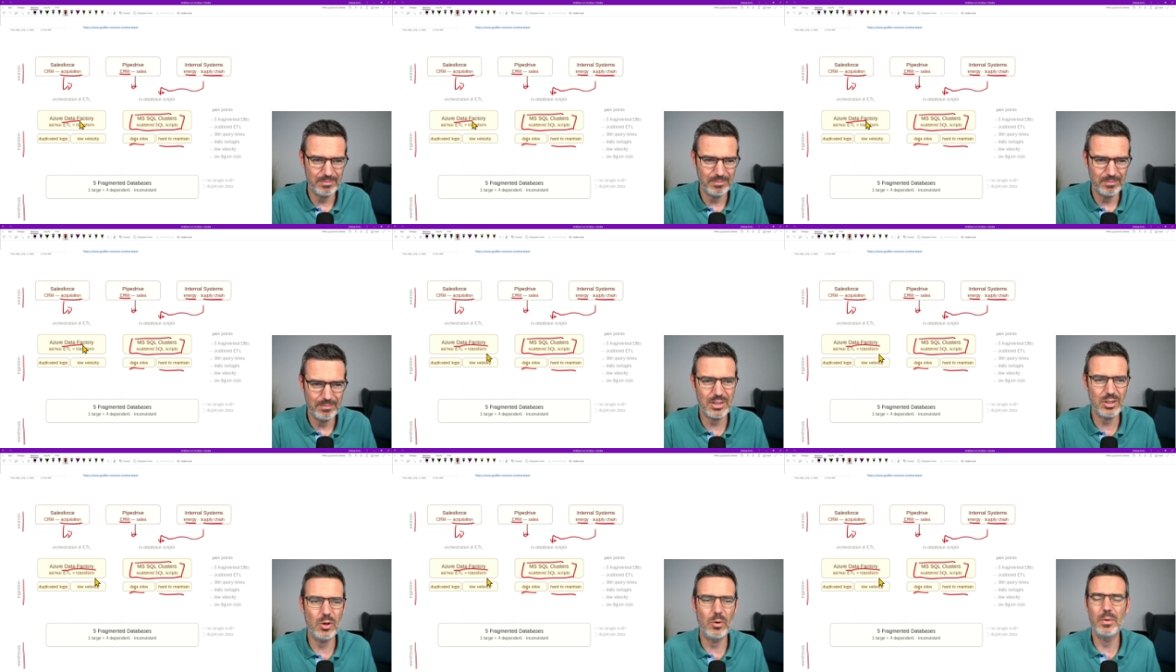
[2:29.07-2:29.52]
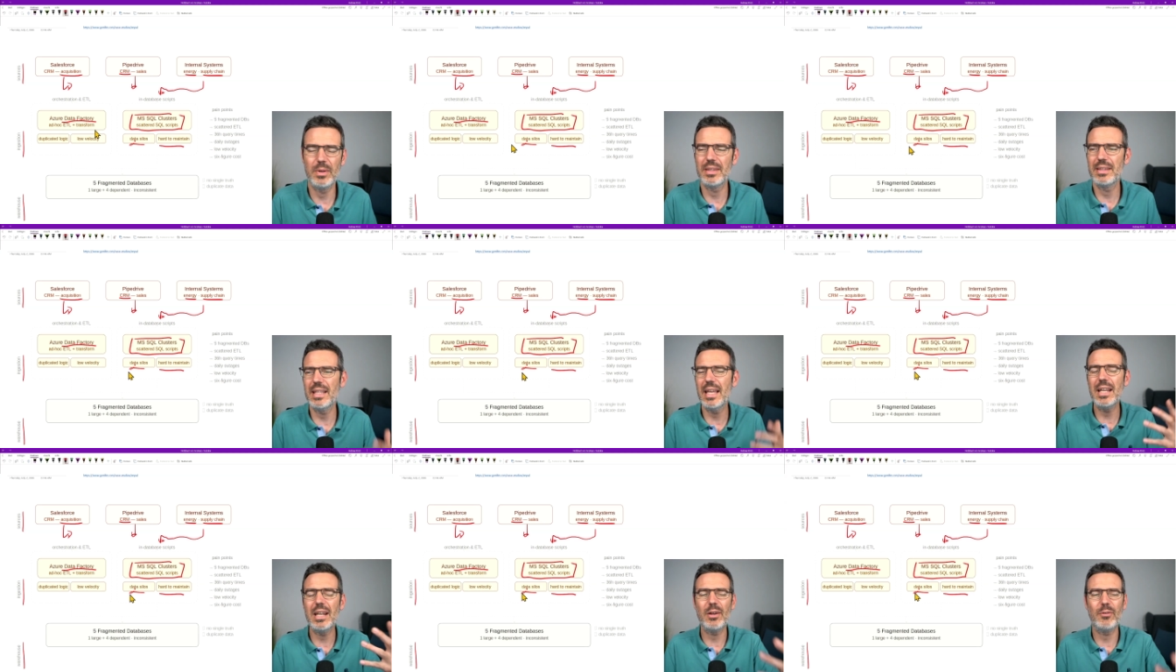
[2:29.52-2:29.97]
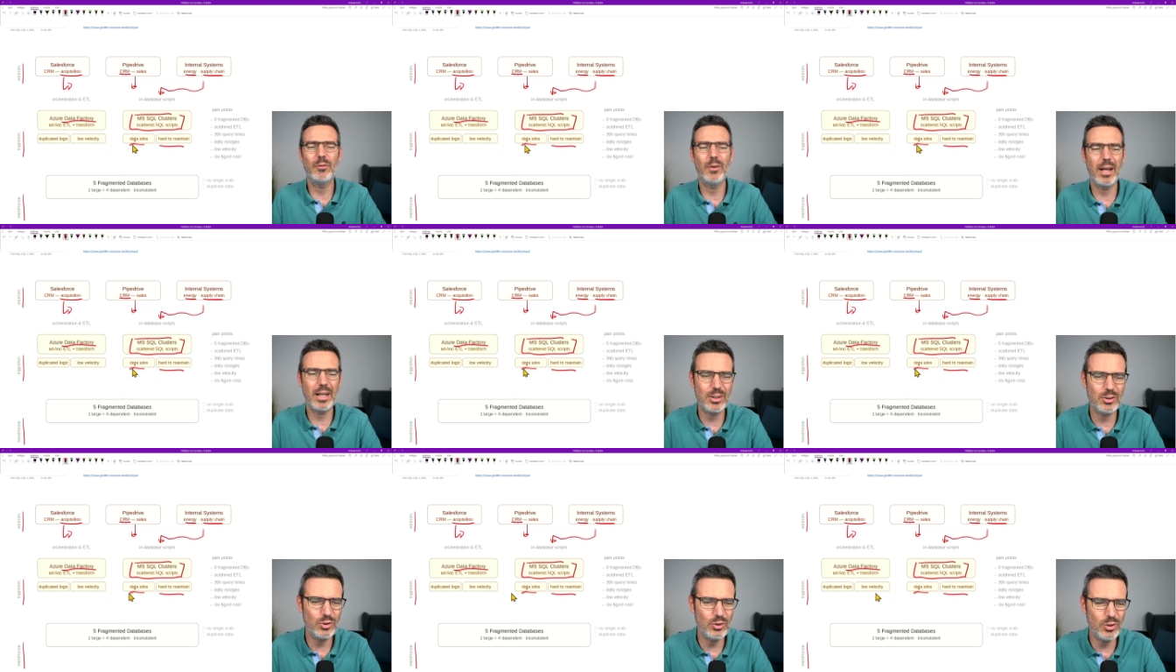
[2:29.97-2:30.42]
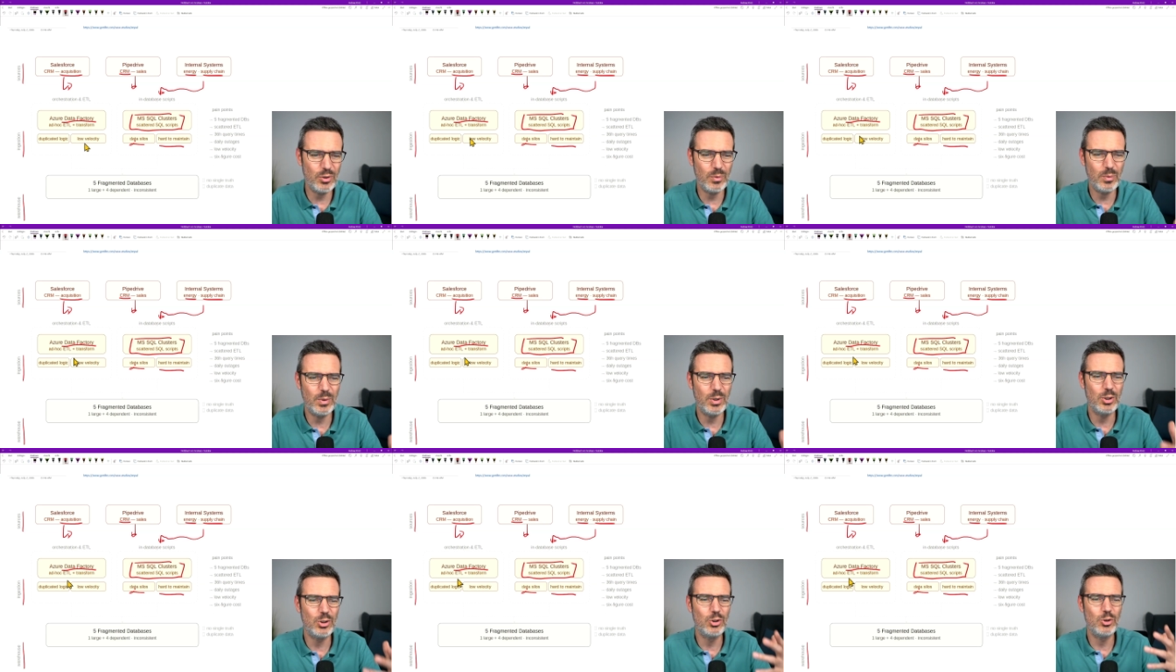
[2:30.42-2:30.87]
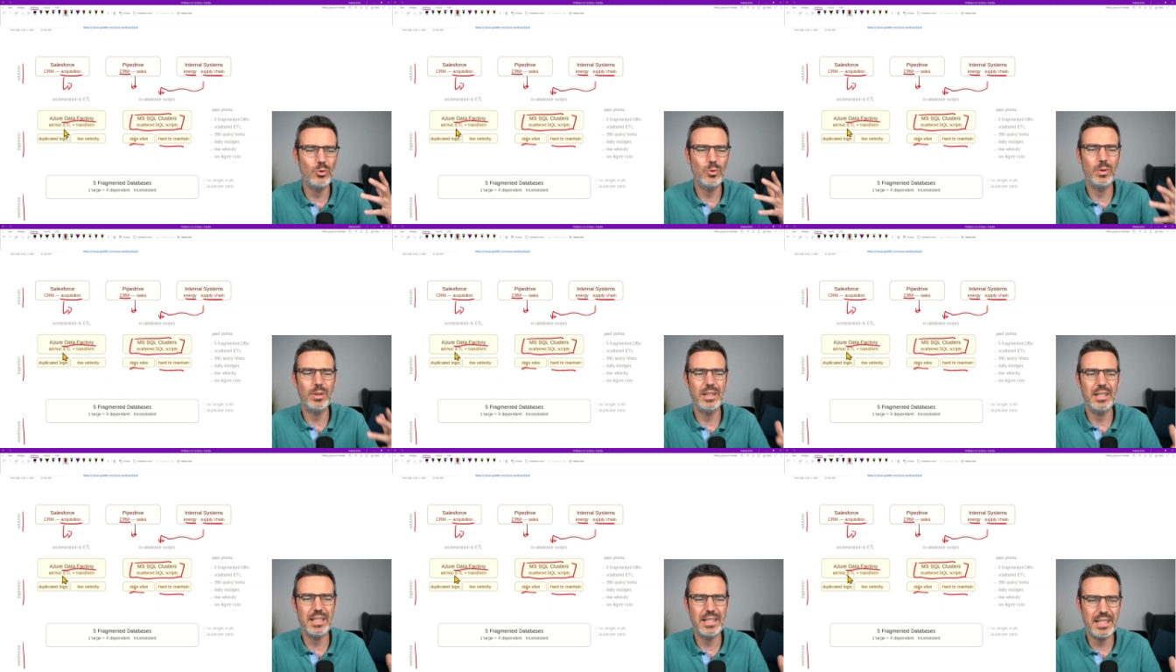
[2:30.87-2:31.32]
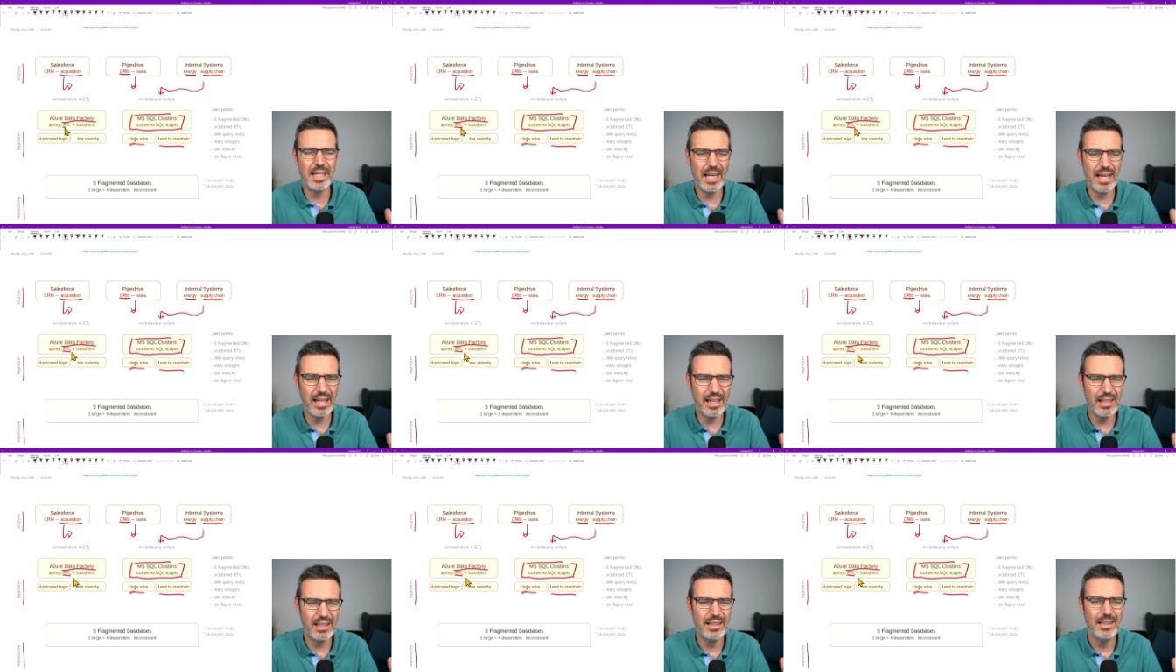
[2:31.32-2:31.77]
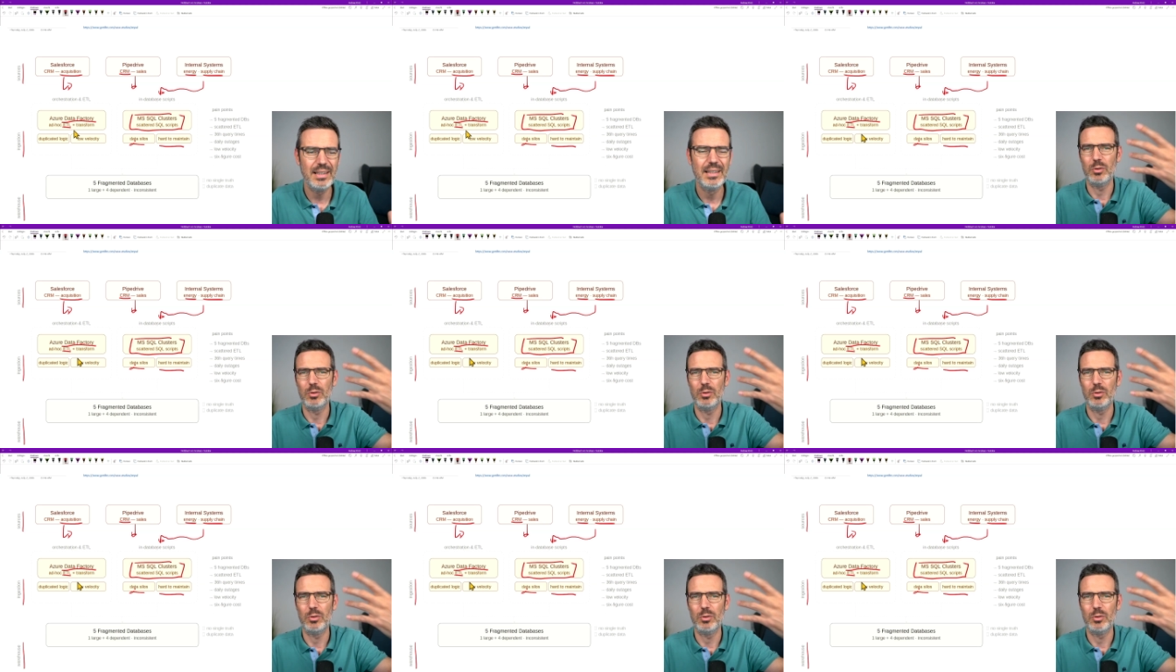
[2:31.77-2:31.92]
Let's go with Data Factory. We're doing ETL.